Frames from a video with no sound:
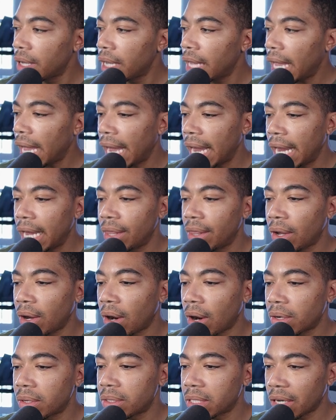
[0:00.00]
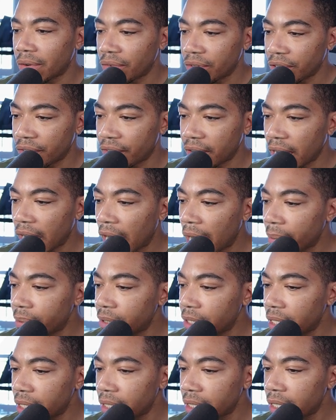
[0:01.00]
And there are several different
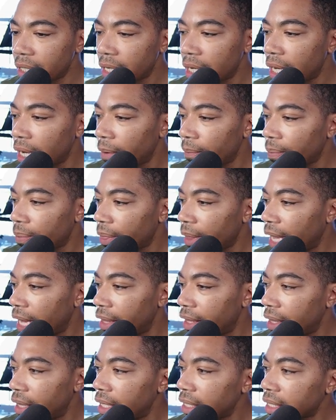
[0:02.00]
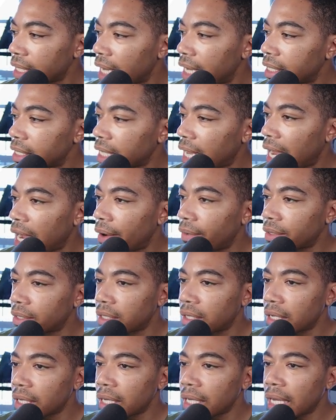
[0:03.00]
options. And in this case, I
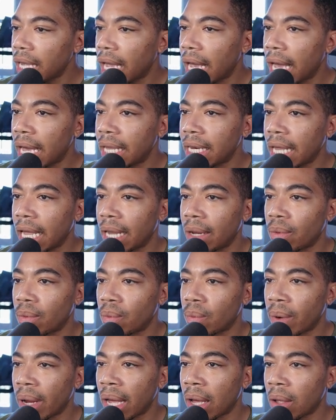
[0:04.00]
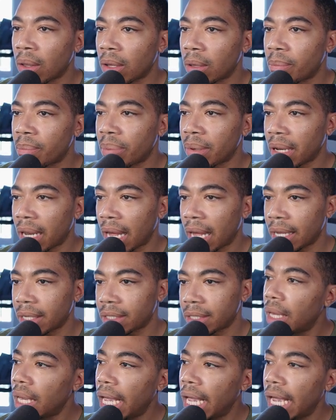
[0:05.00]
was looking at a rel
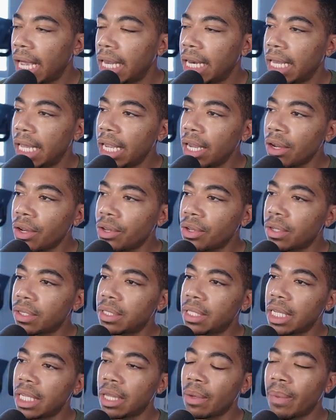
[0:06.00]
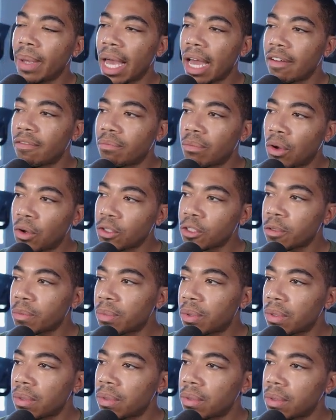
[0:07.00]
plot. And here you can see that we have
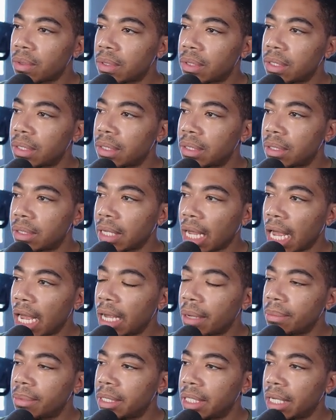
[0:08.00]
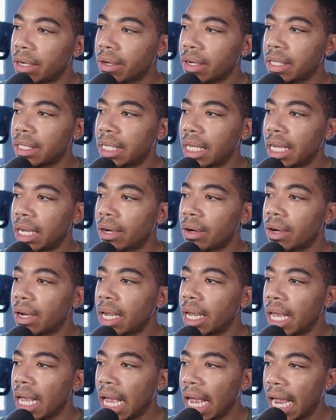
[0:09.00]
multiple time series here.
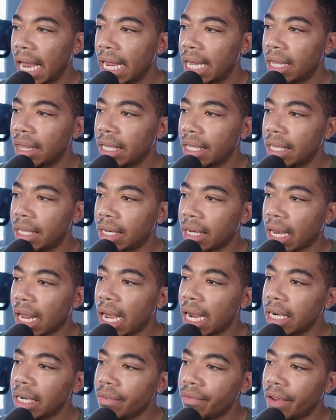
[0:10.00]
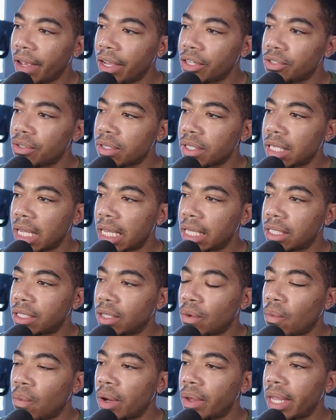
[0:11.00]
And the line of interest is
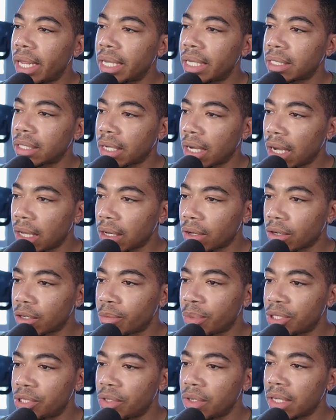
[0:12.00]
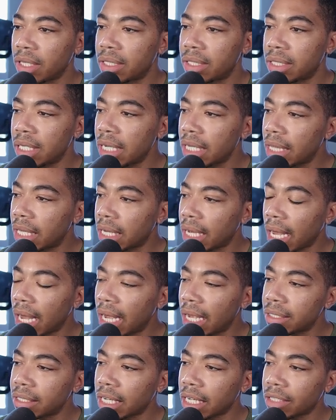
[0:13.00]
the one that is colored, but you can see the
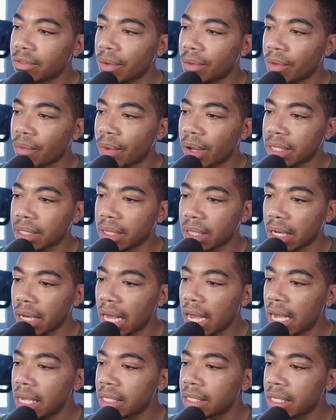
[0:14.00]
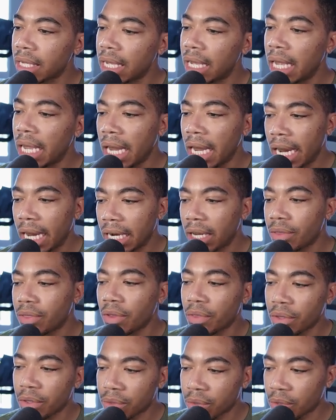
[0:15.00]
context from the rest of the lines. And I
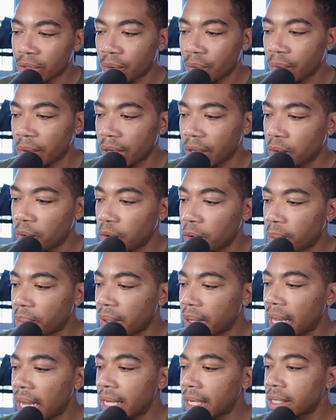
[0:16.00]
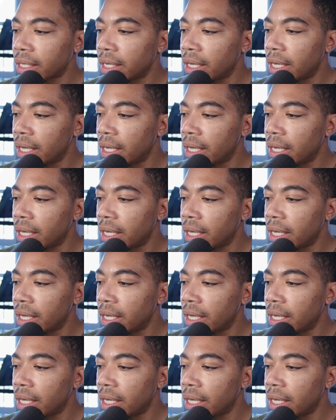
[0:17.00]
thought this was a really cool plot.